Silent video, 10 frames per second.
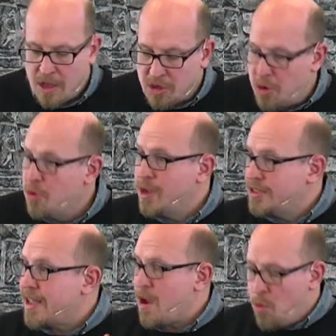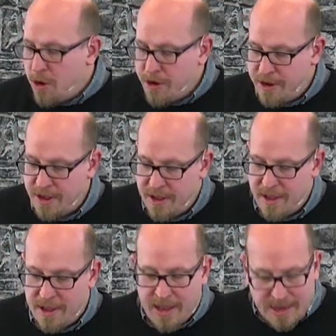So, who is that word?
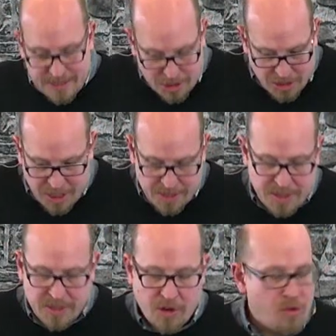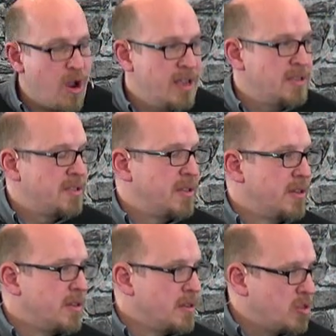It's Jesus Christ,
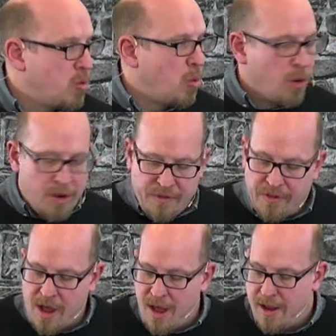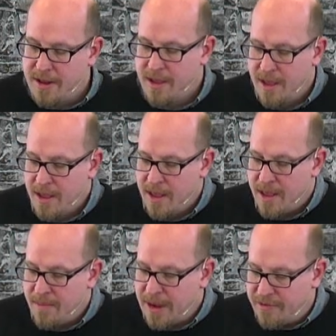is the word of God
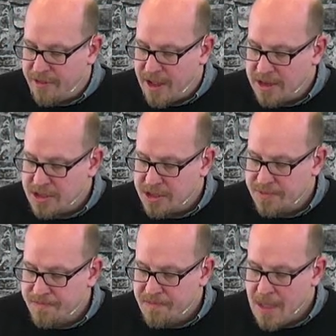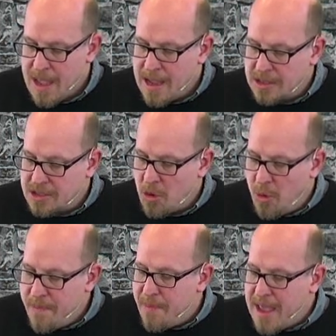made flesh. And so
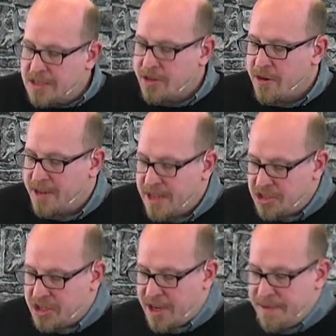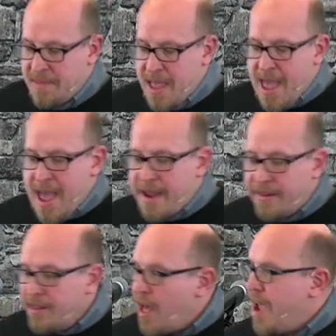we base our teaching
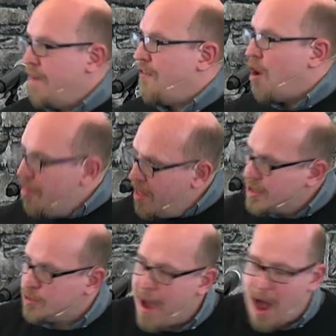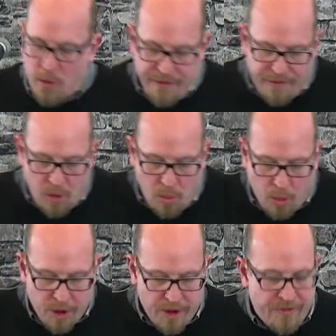and life on this powerful
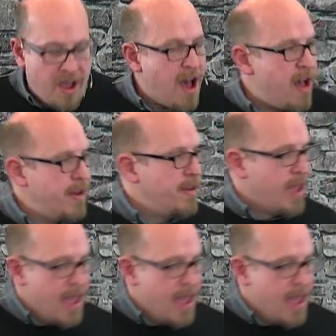word of God.